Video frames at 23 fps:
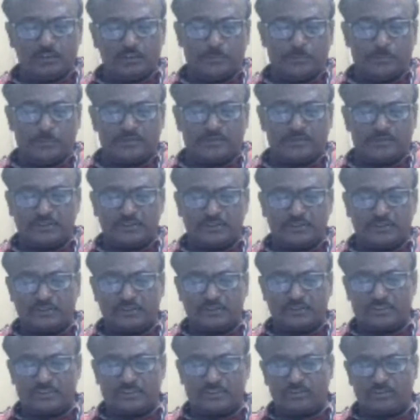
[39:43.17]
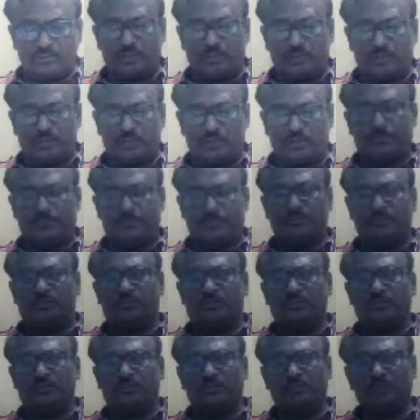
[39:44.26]
place in the session division,
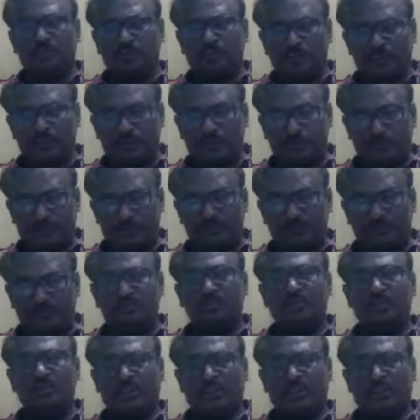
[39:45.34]
other than the place